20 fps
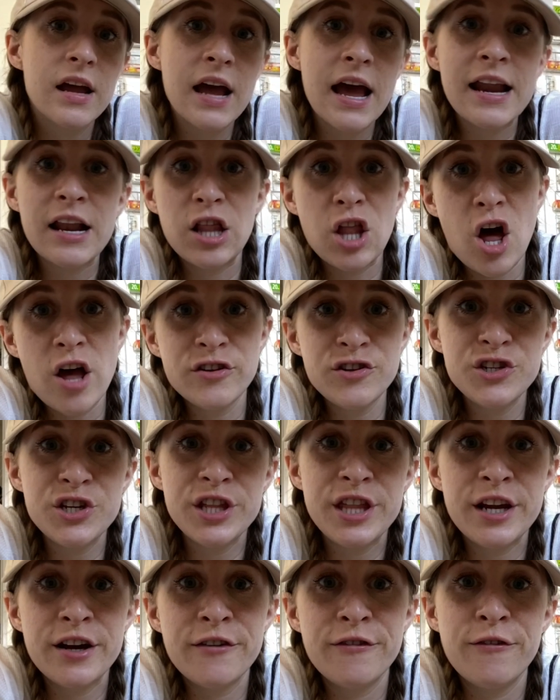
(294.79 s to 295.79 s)
kind of lost you
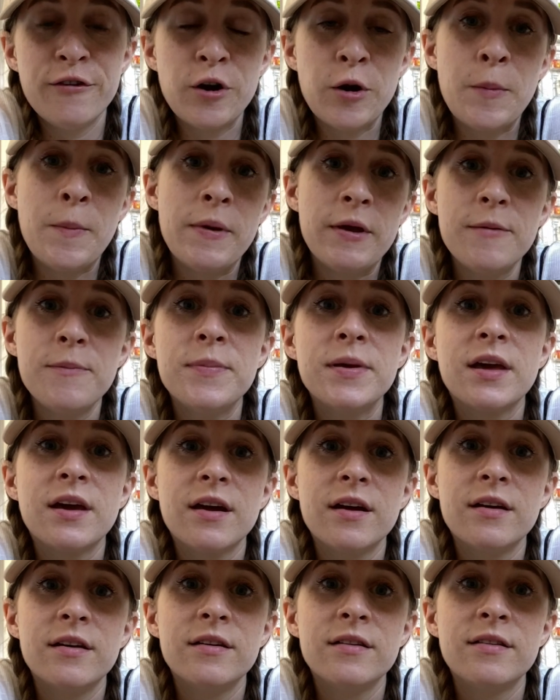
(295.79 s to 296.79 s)
there for a bit
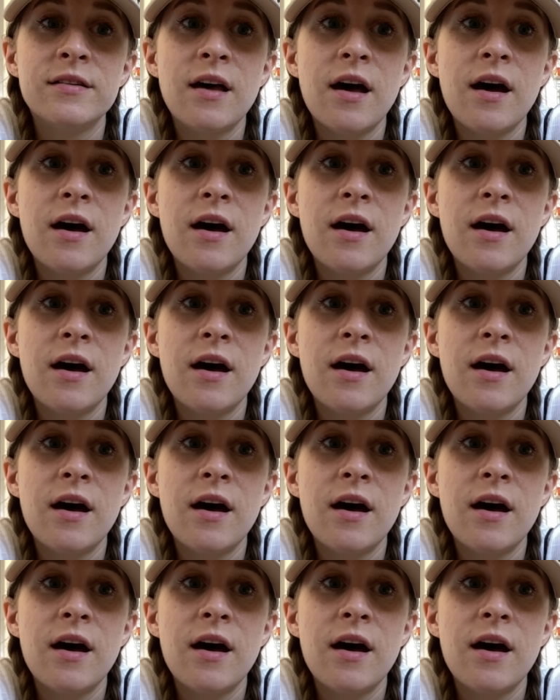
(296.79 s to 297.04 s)
because